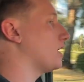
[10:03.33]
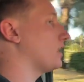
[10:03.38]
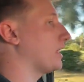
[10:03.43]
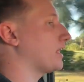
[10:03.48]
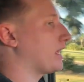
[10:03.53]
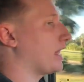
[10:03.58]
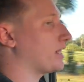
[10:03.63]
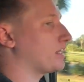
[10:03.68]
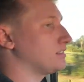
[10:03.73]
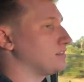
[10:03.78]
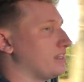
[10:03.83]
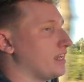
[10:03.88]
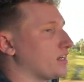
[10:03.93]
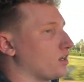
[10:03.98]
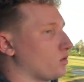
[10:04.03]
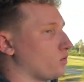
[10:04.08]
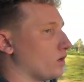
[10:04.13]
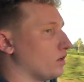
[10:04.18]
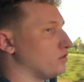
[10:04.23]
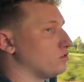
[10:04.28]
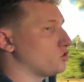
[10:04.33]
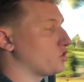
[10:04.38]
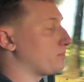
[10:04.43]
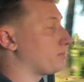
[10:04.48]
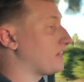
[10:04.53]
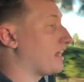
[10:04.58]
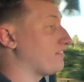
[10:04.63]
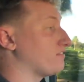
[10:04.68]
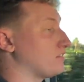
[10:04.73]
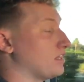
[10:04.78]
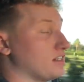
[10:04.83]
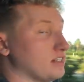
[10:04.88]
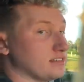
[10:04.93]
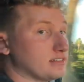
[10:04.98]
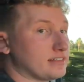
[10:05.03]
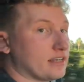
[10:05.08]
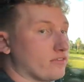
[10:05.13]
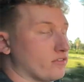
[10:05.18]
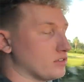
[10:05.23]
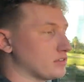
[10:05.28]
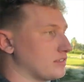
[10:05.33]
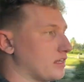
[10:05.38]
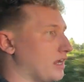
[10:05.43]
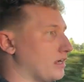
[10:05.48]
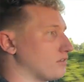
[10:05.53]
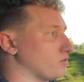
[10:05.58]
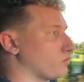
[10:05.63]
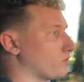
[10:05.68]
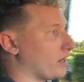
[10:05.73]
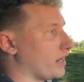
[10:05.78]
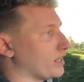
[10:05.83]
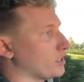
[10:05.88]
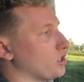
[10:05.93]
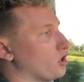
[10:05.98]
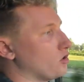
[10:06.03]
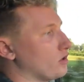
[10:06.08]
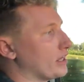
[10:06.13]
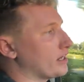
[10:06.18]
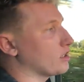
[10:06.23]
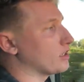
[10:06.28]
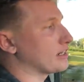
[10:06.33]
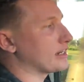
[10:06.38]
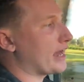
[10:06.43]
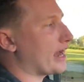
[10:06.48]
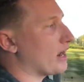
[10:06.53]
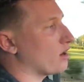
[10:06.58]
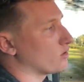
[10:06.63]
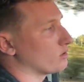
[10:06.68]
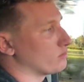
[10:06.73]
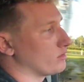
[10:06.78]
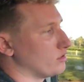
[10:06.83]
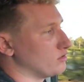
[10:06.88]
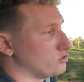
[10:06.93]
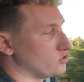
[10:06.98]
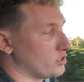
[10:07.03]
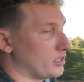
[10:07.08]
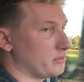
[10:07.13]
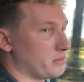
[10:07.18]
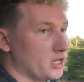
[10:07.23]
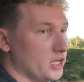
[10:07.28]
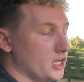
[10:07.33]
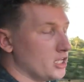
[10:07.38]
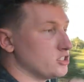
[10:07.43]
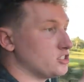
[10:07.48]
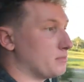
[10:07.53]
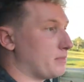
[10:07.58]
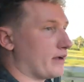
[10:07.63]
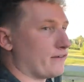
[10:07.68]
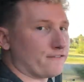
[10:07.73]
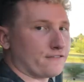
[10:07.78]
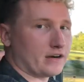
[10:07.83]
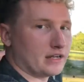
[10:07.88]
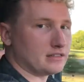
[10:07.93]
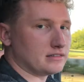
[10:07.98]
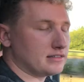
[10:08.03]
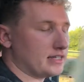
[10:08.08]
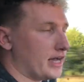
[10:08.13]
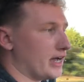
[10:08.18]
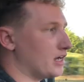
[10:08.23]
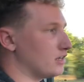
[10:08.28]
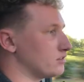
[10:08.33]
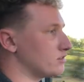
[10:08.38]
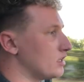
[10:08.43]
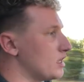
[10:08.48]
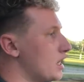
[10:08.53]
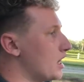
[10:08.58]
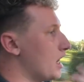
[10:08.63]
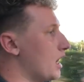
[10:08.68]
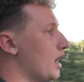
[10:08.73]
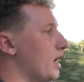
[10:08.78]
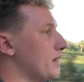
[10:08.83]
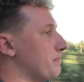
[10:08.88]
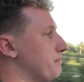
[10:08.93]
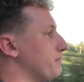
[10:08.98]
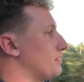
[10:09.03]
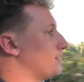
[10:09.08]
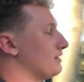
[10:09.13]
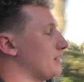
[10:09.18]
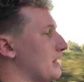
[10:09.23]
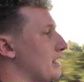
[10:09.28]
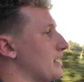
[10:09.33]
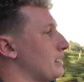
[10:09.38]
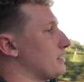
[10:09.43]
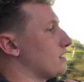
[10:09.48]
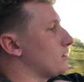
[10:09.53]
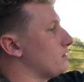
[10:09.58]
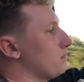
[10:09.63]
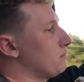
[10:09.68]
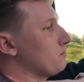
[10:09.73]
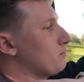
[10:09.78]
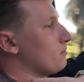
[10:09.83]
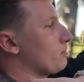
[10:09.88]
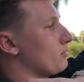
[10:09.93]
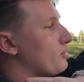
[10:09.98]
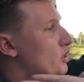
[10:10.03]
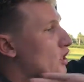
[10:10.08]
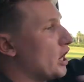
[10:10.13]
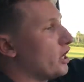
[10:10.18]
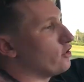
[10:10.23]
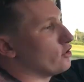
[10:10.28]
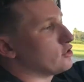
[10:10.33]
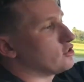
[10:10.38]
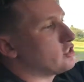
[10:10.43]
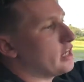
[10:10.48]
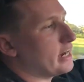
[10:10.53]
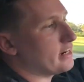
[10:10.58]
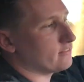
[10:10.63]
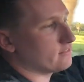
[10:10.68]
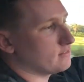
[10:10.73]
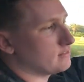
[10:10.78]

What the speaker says: Like I could take a road trip, and I've done it several times where I go like on an hour road trip to my friend's house up in like the other side